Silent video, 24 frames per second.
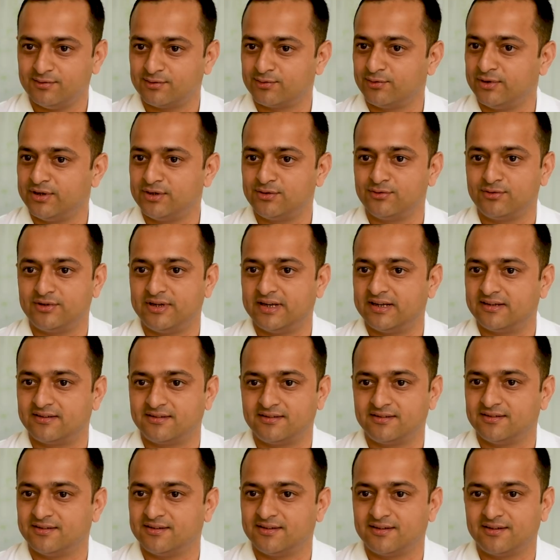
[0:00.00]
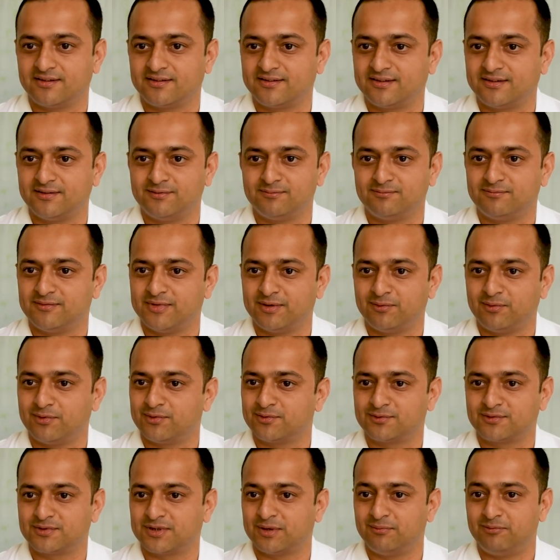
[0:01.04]
you're going to get uh,
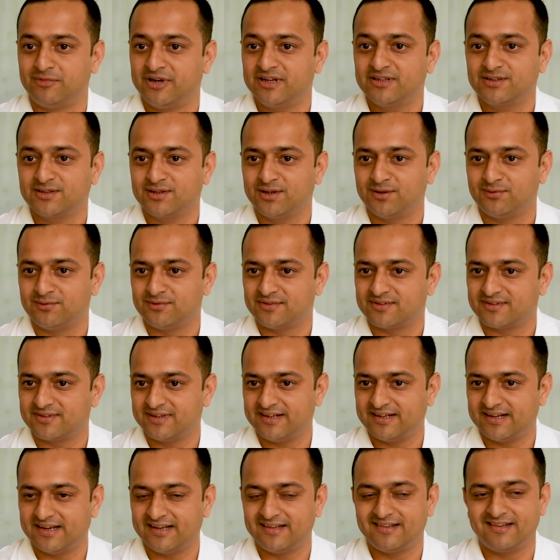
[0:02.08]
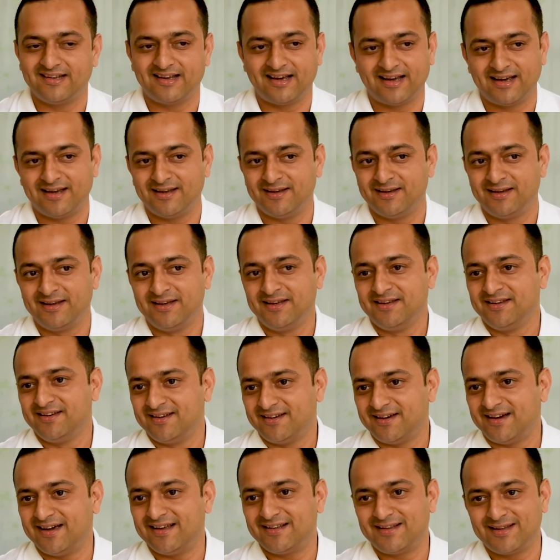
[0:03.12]
about some discount, right? I,
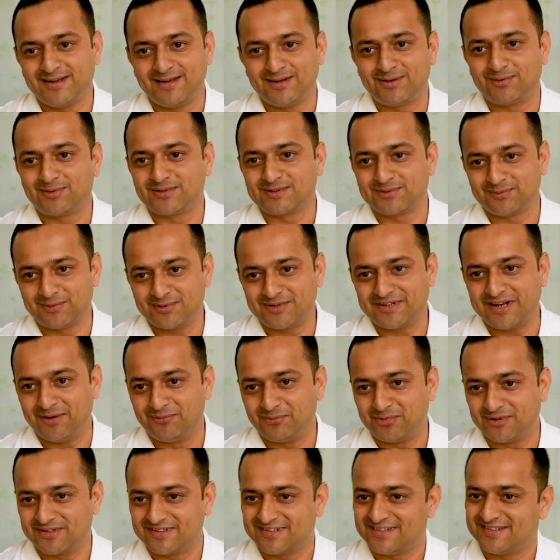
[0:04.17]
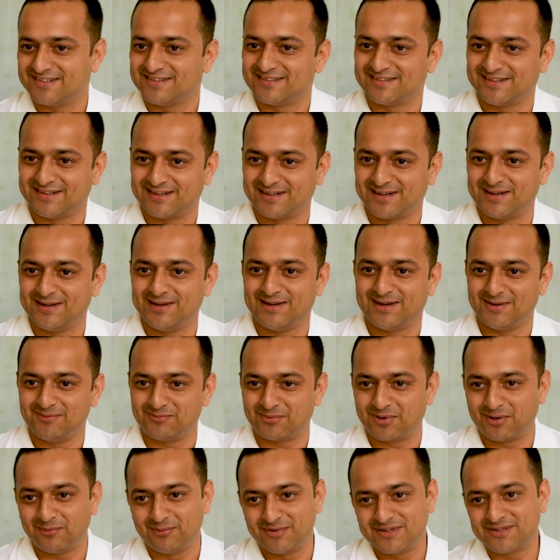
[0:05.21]
I, I think it was about 10% that I, I
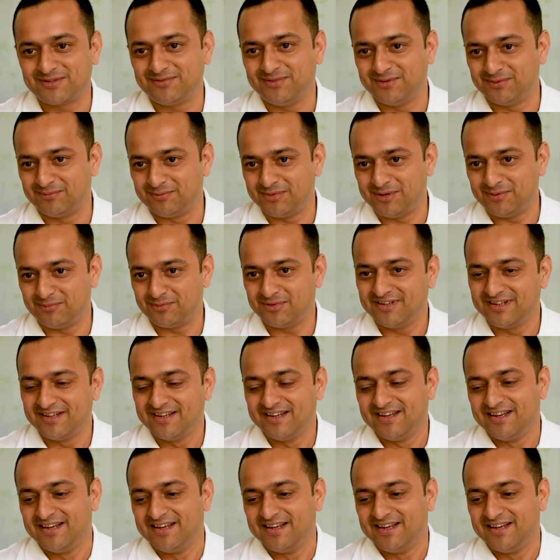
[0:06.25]
promised few people.